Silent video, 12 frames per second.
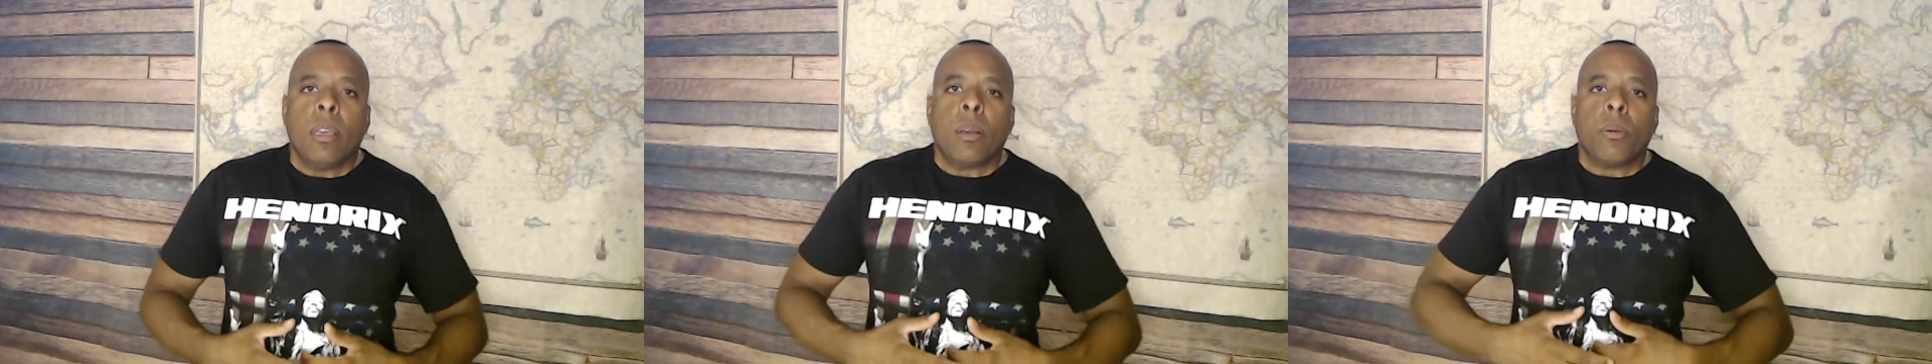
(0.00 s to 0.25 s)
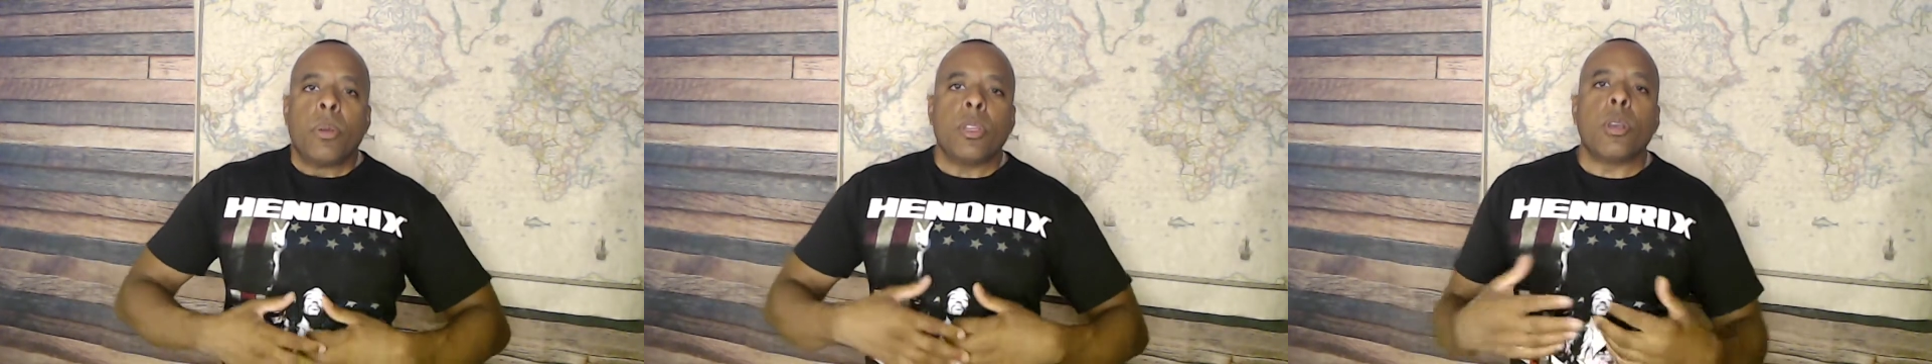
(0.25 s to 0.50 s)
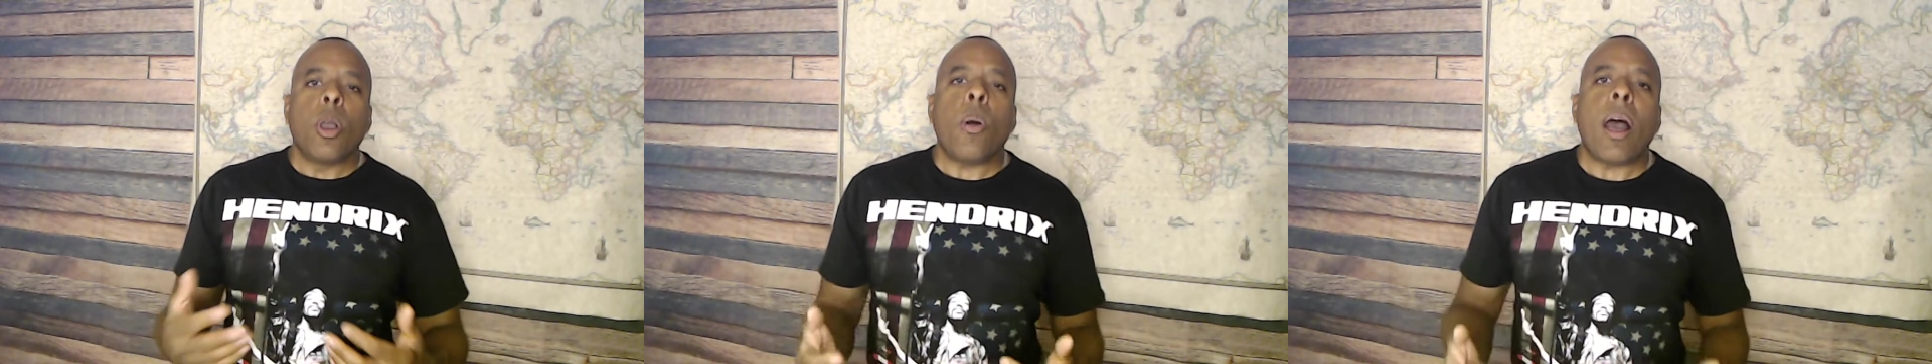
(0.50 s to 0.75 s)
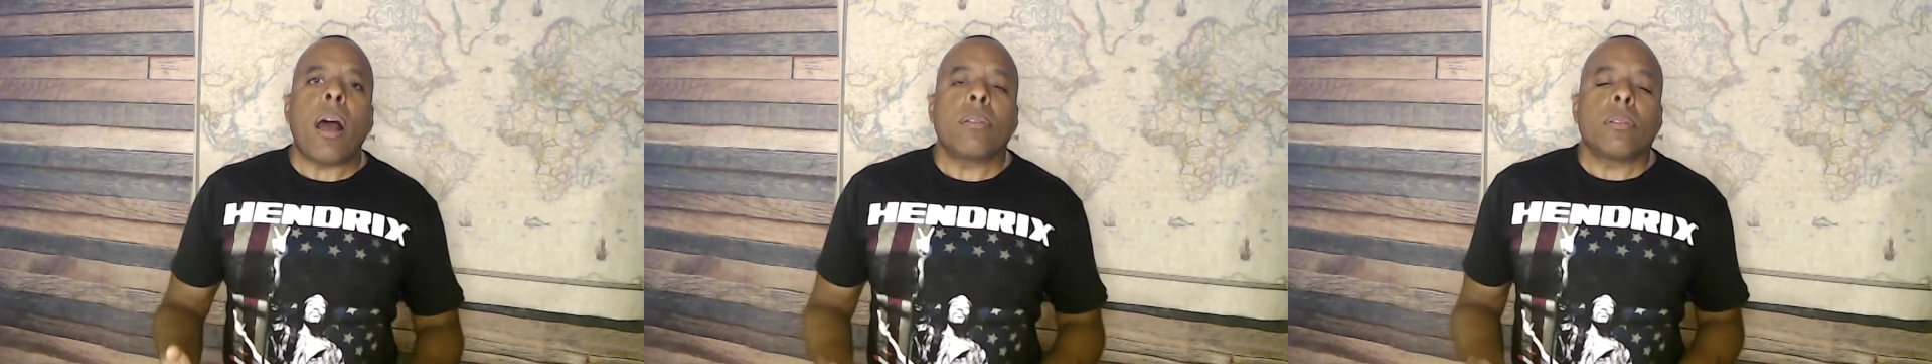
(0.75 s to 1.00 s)
when you go
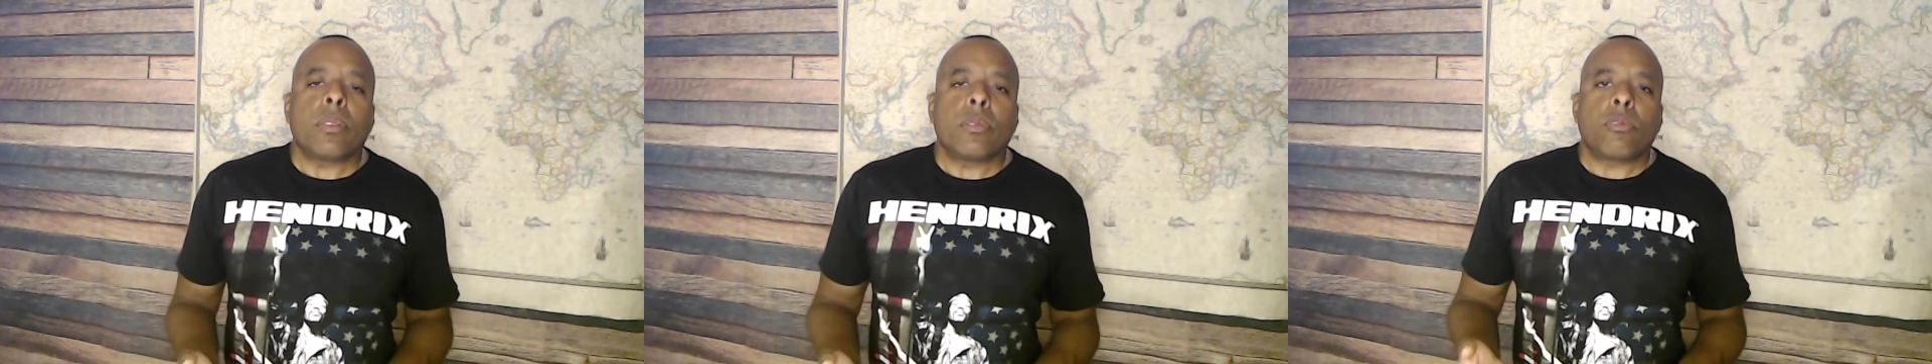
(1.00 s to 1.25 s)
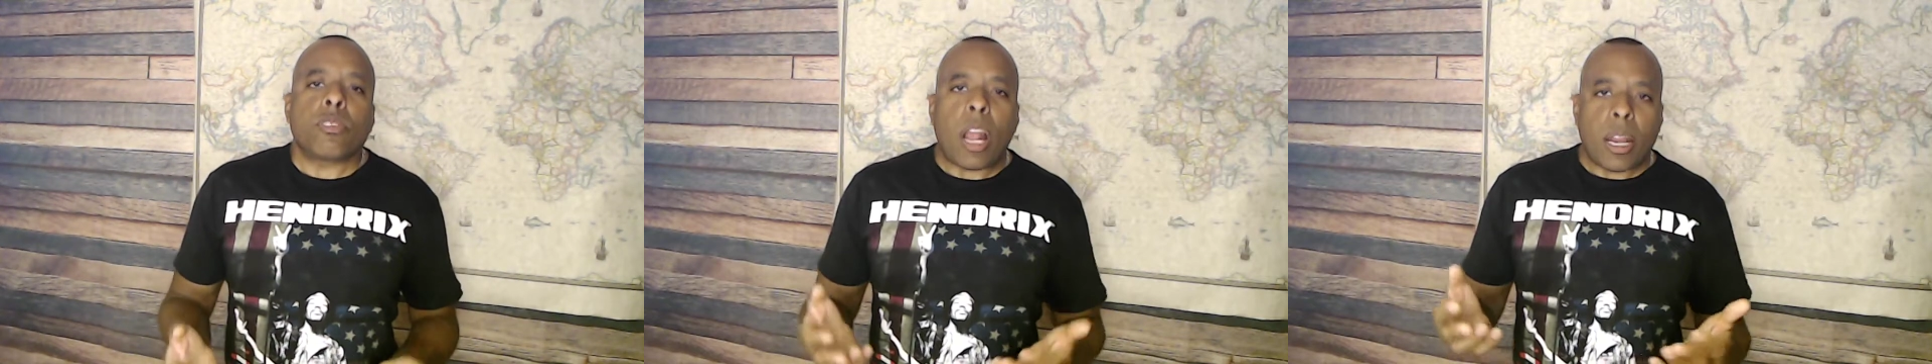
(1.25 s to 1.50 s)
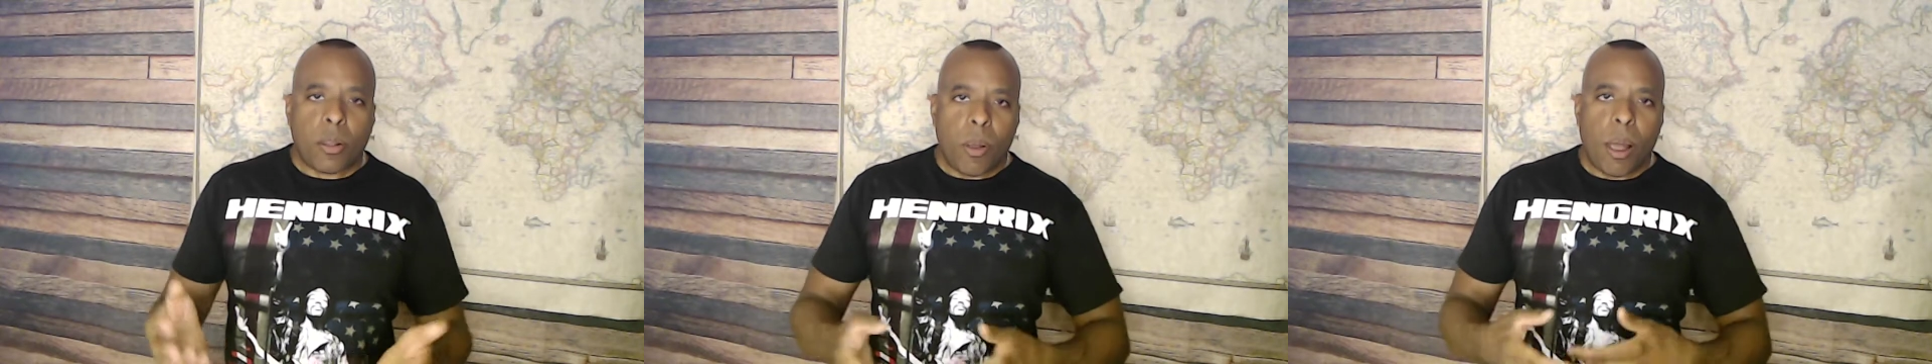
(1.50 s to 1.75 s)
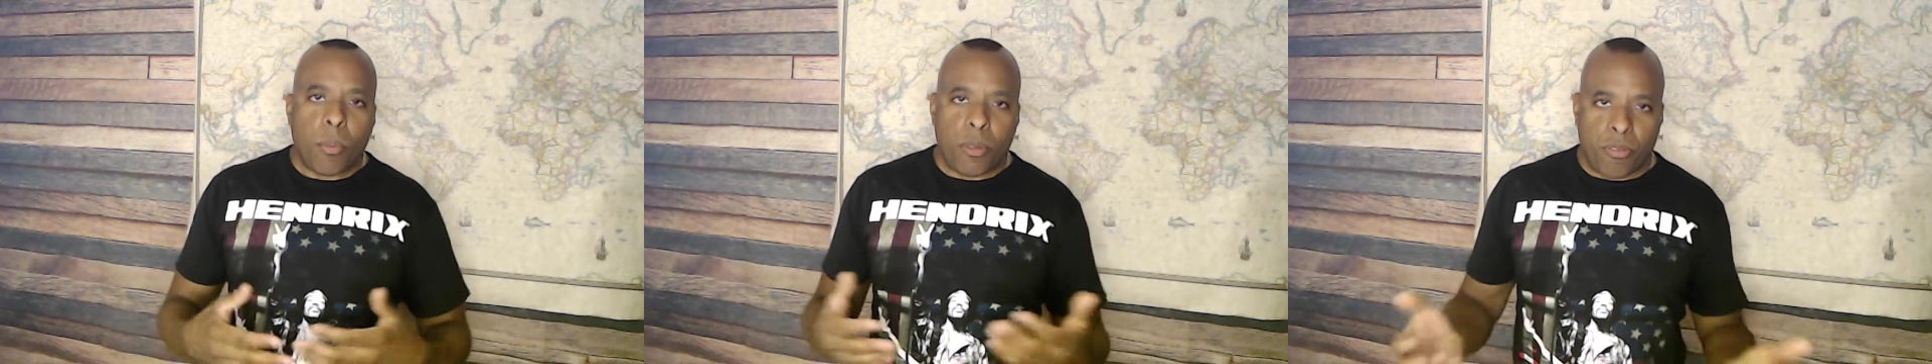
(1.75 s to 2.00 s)
out, try to go
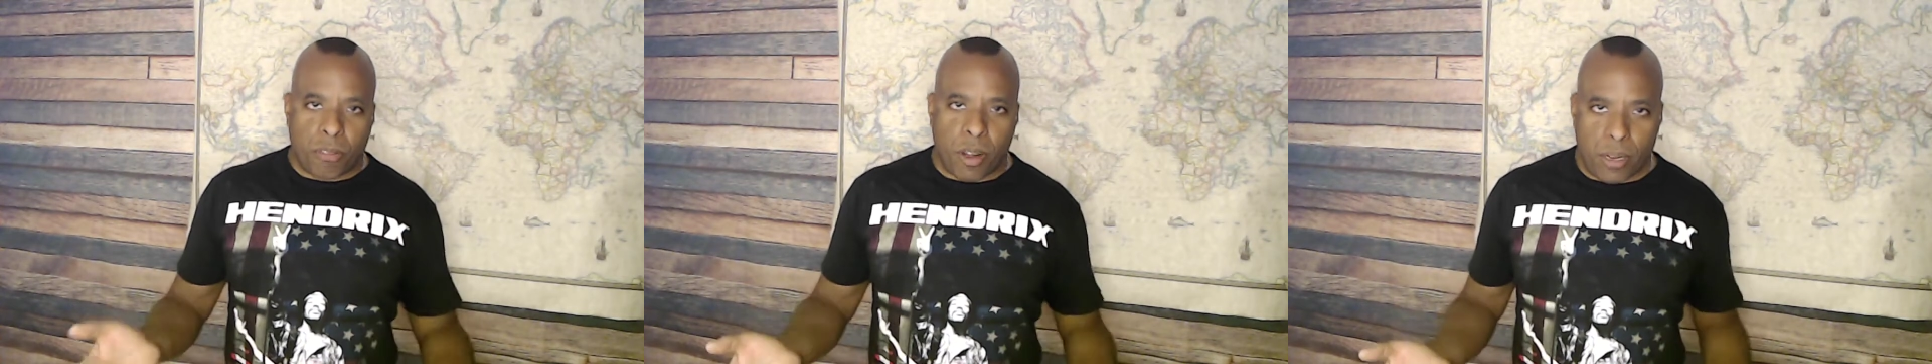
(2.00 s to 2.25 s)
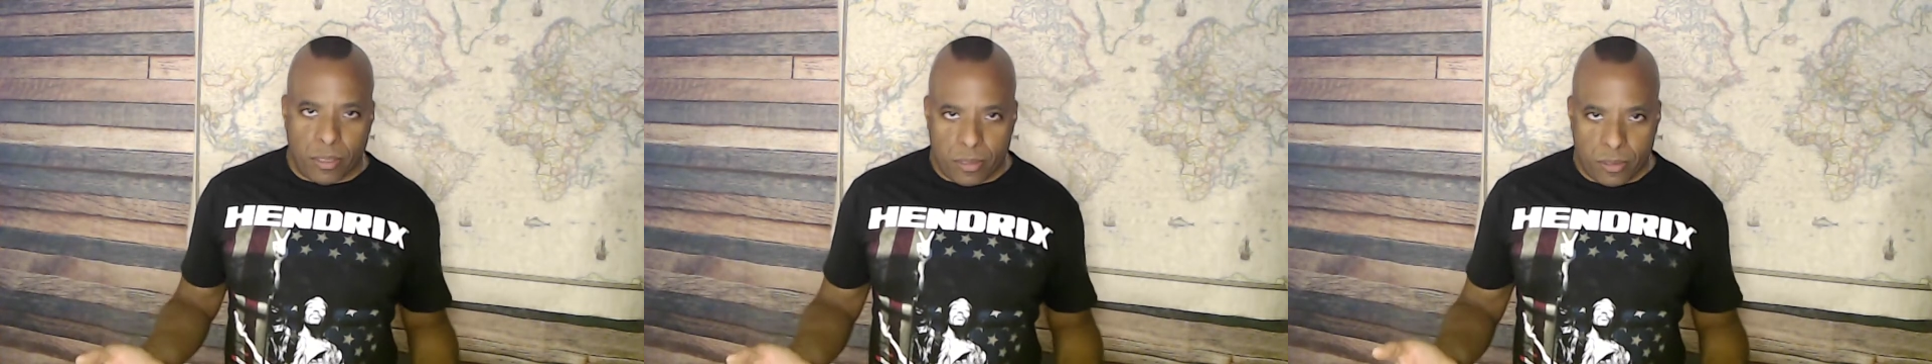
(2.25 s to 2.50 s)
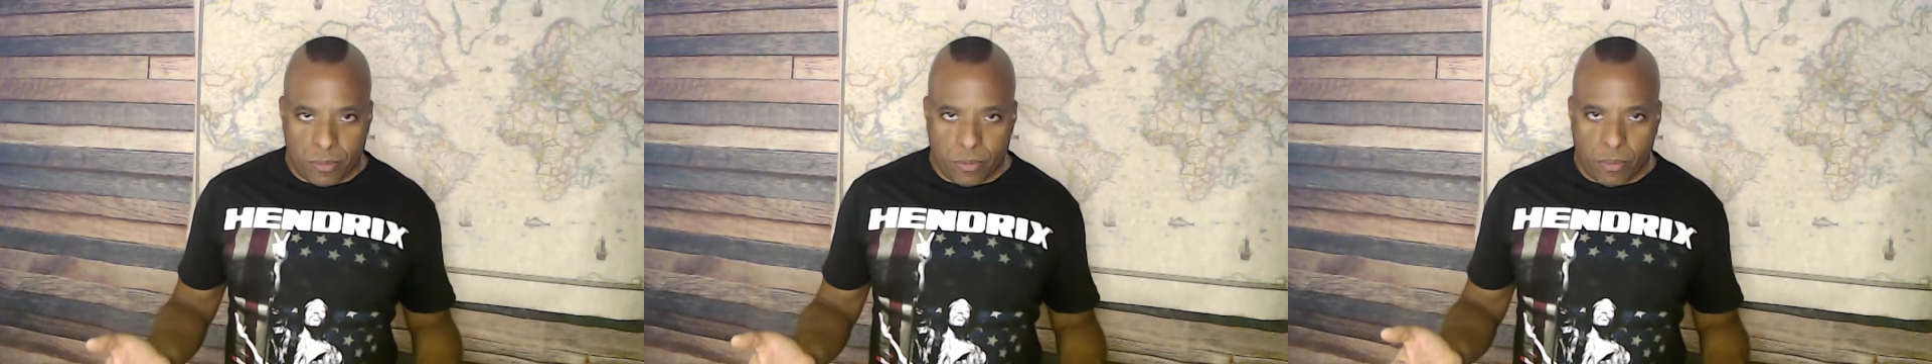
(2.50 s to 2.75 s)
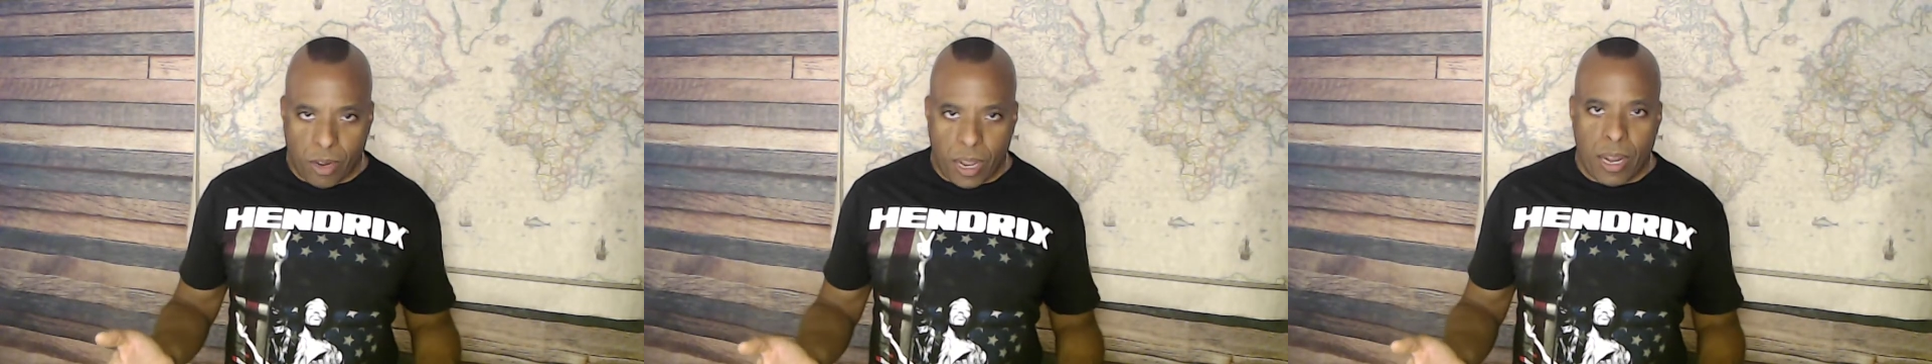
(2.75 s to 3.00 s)
out with friends,
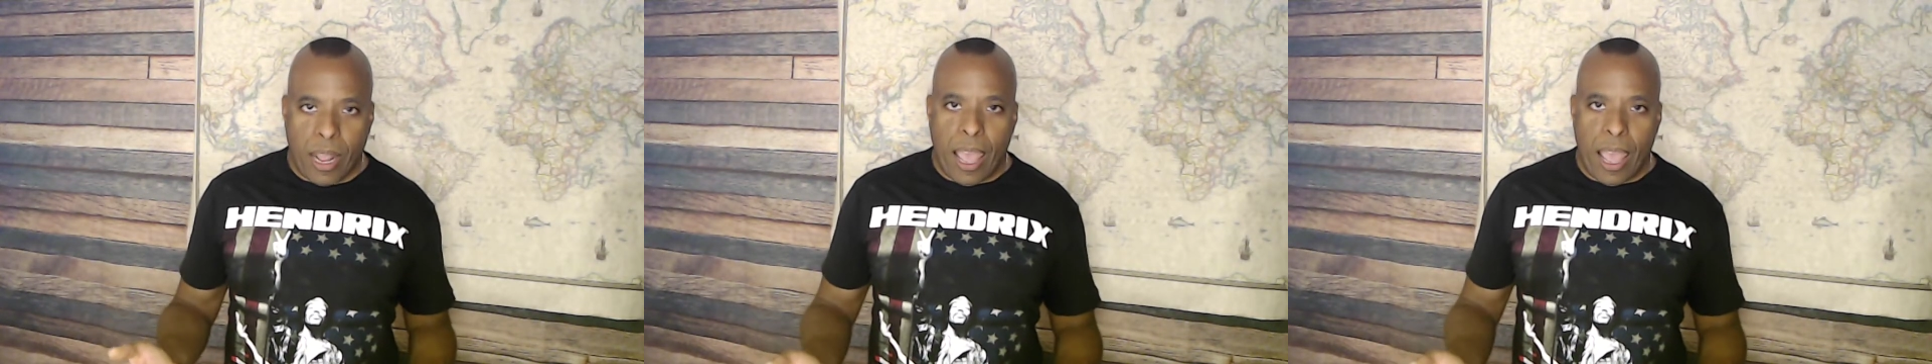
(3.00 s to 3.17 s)
right?